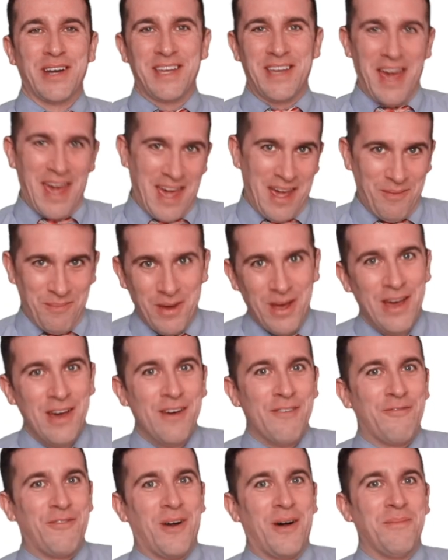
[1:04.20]
game
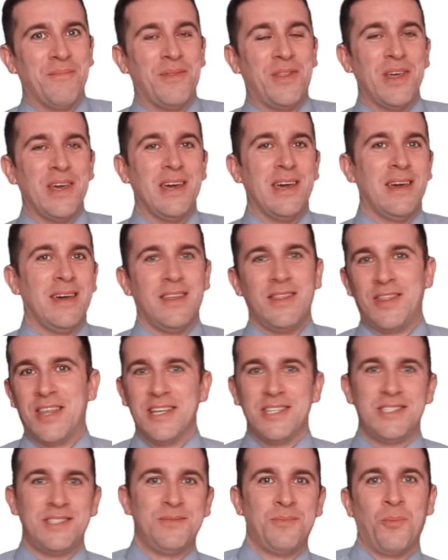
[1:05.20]
from the
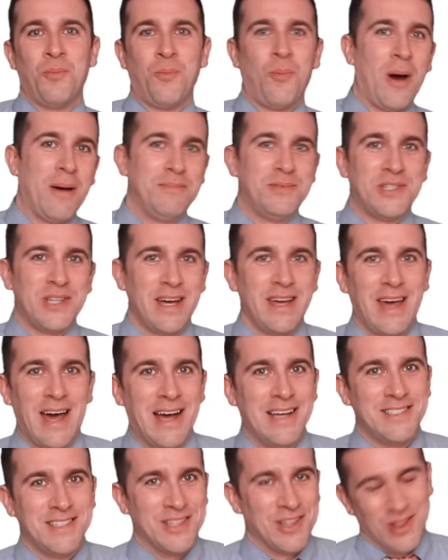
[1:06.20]
this website
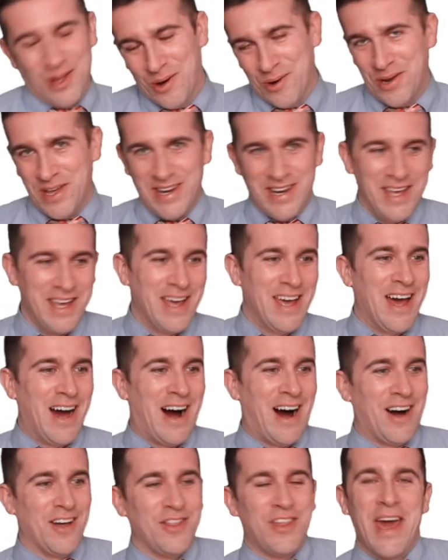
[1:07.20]
hasn't loaded
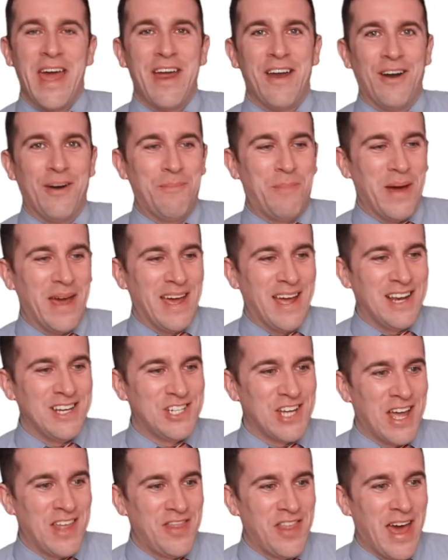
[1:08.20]
uh, the error
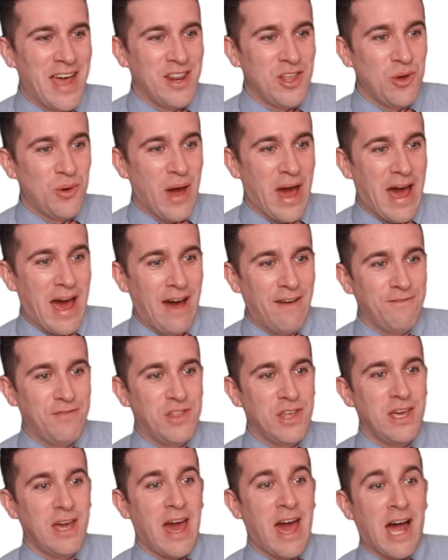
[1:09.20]
page and then you have
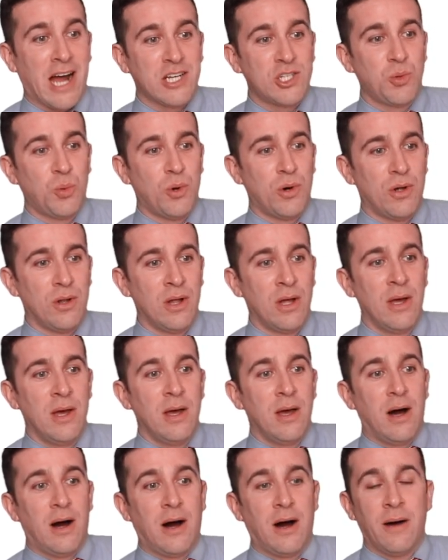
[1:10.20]
the actual
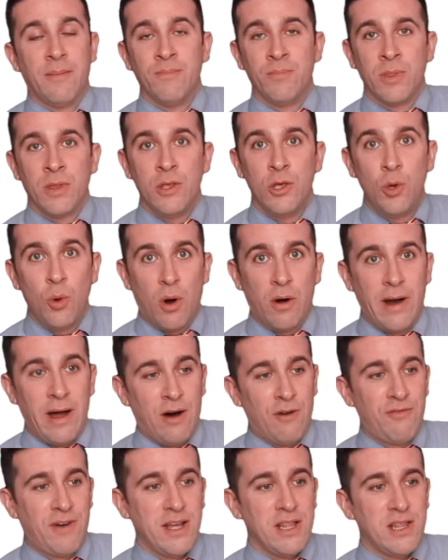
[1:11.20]
um,
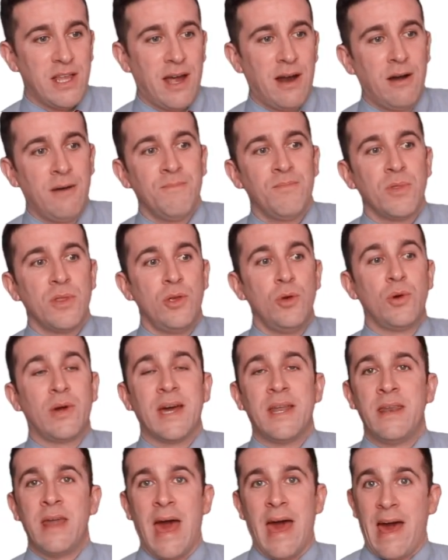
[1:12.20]
url right there you
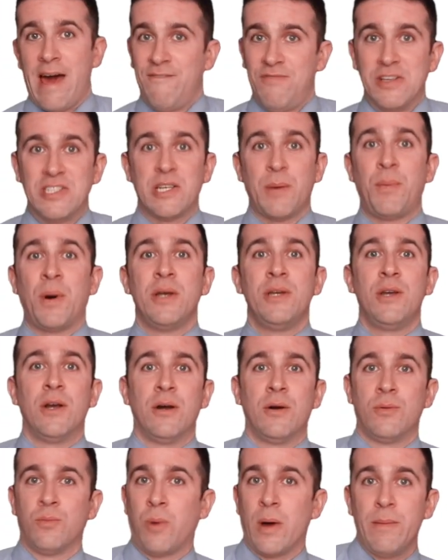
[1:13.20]
can have this up on
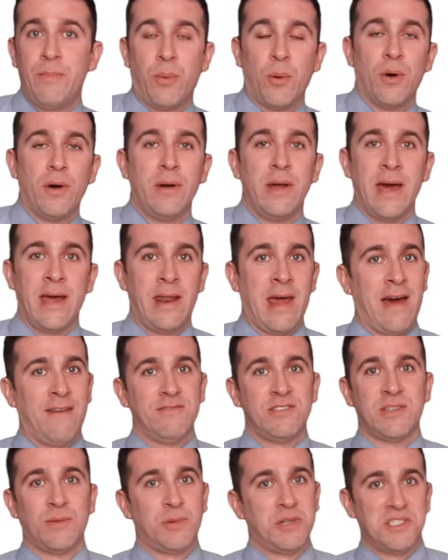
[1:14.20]
your whiteboard and
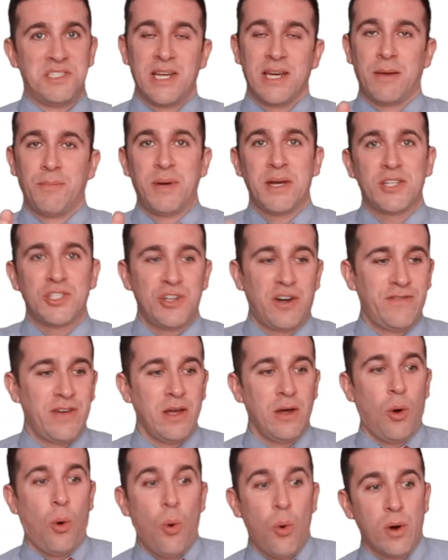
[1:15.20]
have someone just take a picture of
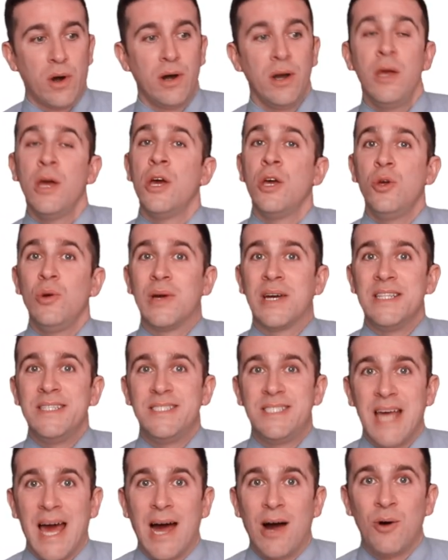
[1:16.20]
it or you
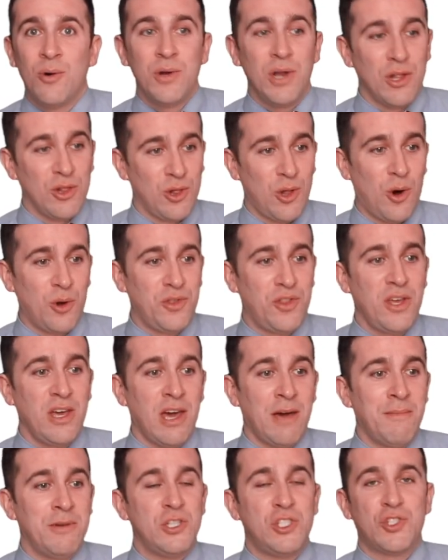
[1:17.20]
can download the
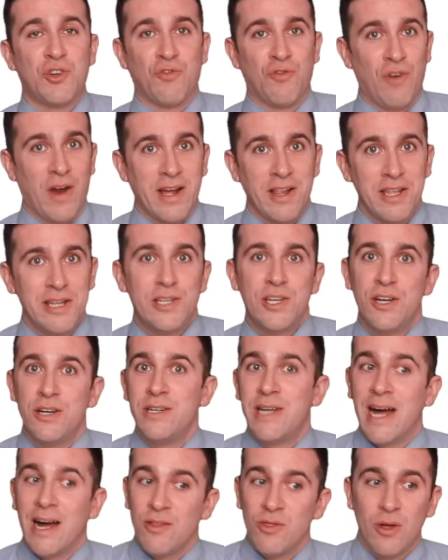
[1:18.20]
image directly to your
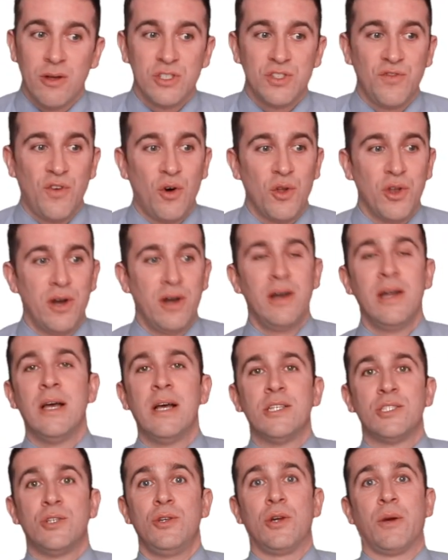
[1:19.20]
downloads folder
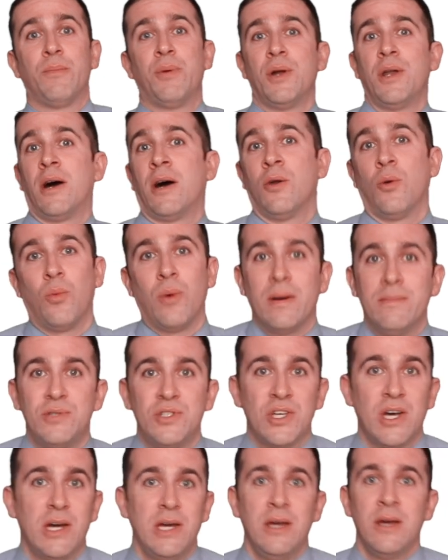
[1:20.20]
so you can put it on a
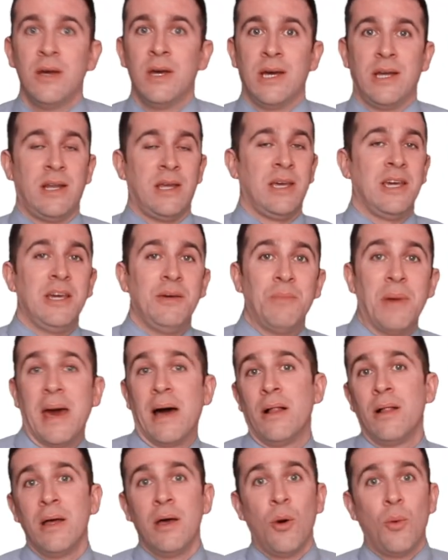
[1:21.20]
website an
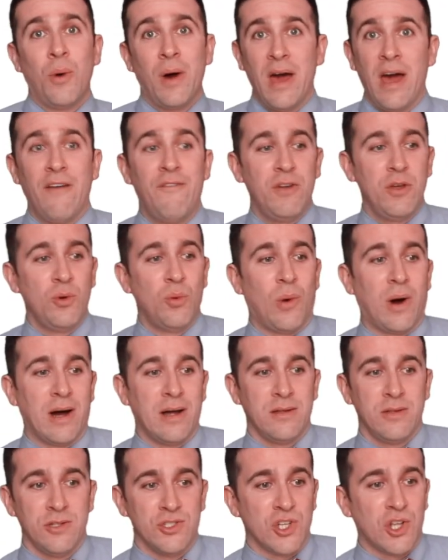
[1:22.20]
email whatever you
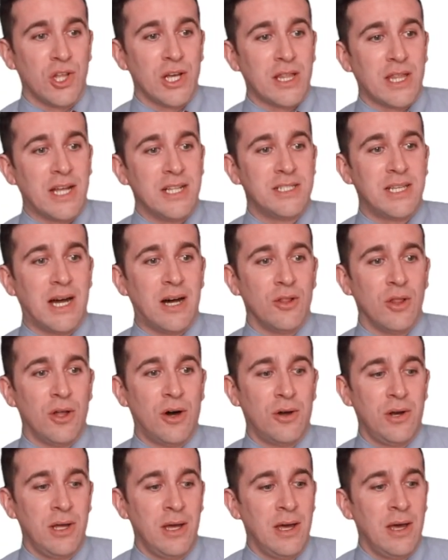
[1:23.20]
want you just click that
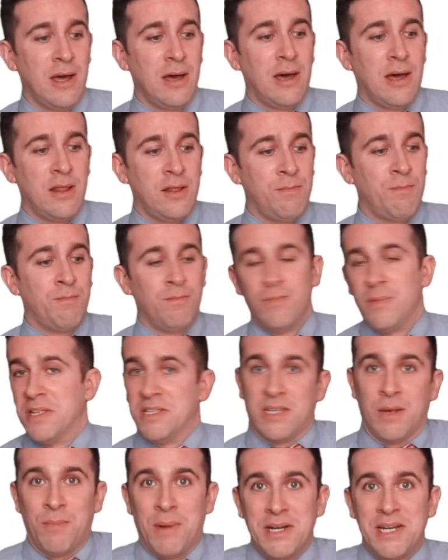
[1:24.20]
download and
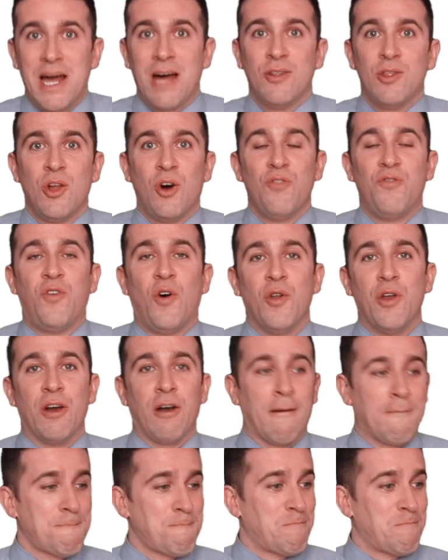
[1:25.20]
it's in my download
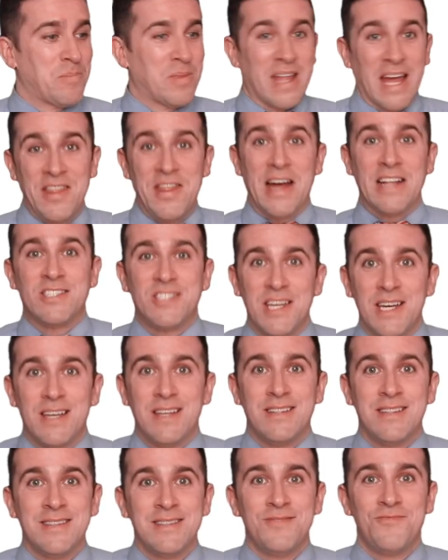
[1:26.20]
folder and that's
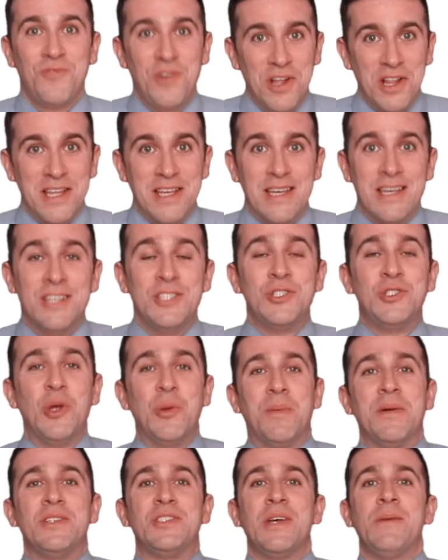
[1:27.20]
it really
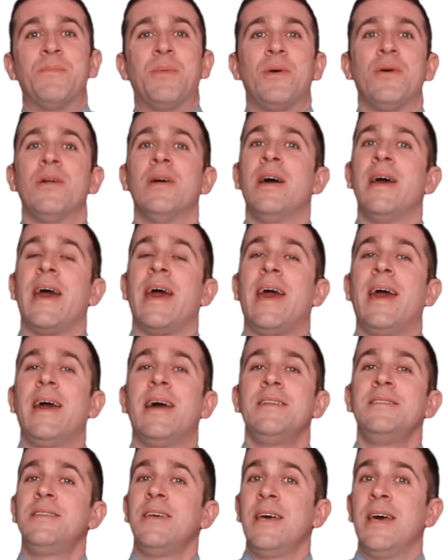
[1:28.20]
super simple
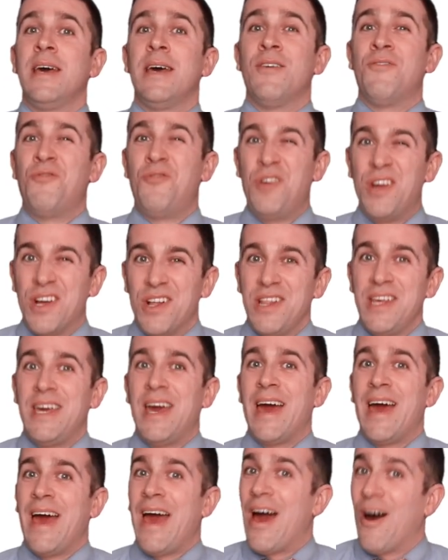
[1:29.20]
and really
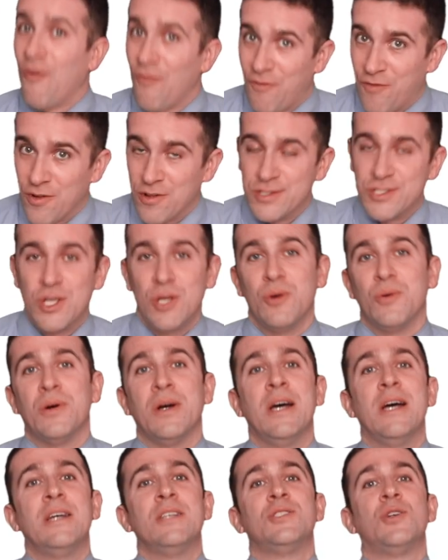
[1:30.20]
helpful too.
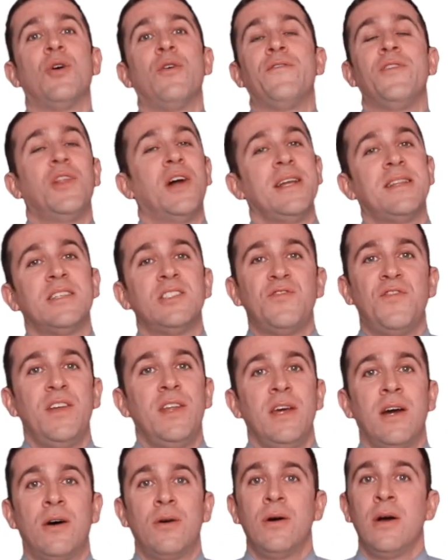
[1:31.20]
So if you like this
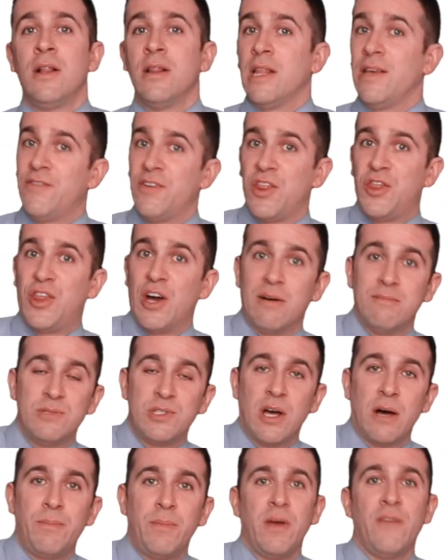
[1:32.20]
video, leave it a
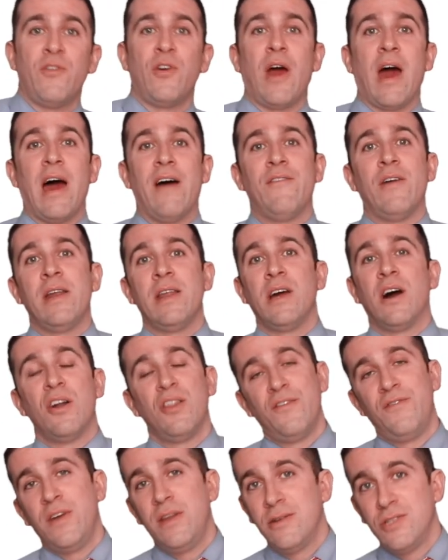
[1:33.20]
thumbs up. If you have any
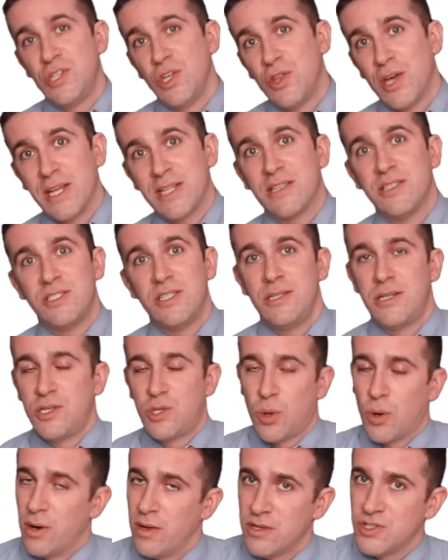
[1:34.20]
other videos you'd like to see
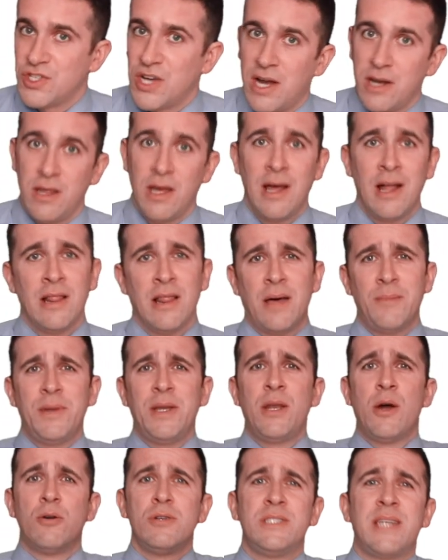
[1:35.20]
tutorials on, let me
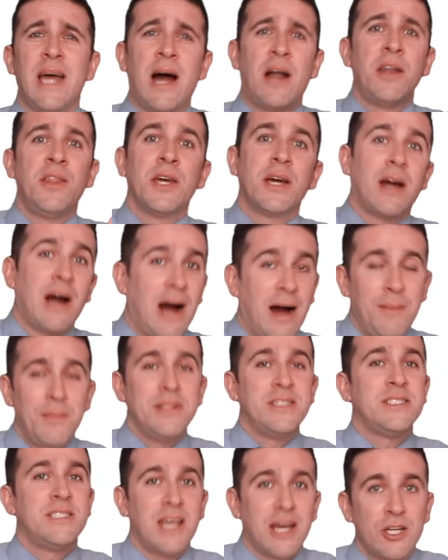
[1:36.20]
know down in the
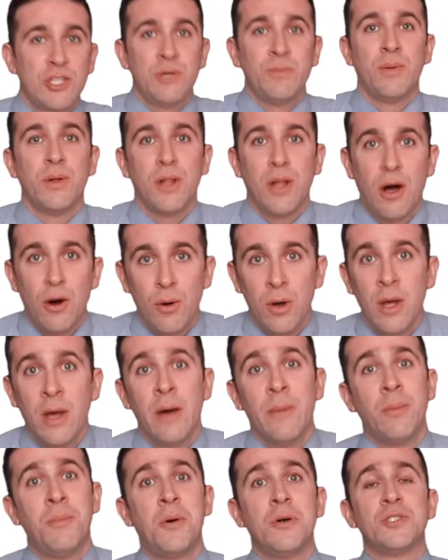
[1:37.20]
comments section below.
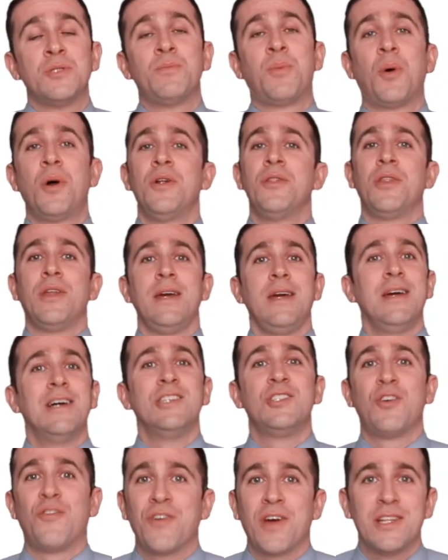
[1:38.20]
Most importantly,
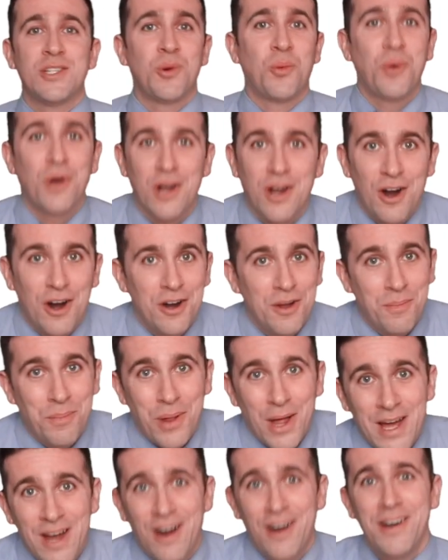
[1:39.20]
don't forget to work hard,
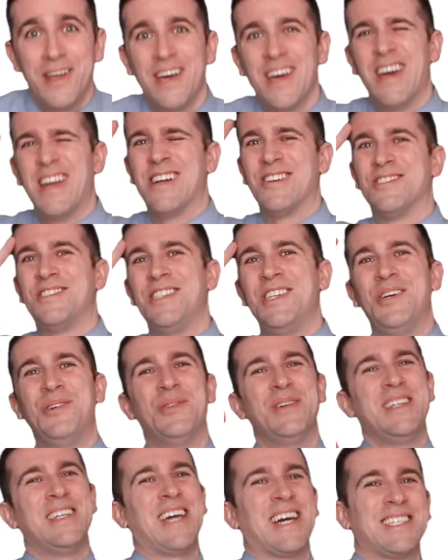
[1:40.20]
play hard, and I'll see
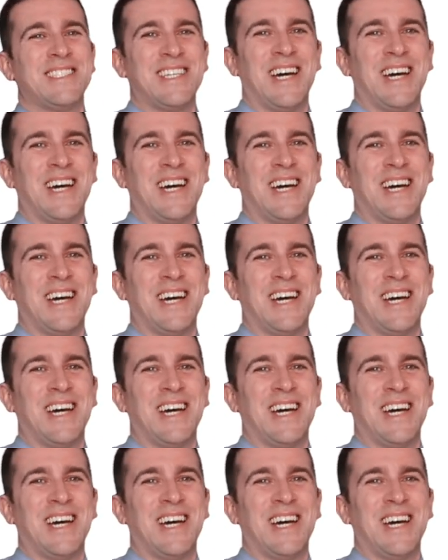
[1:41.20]
you next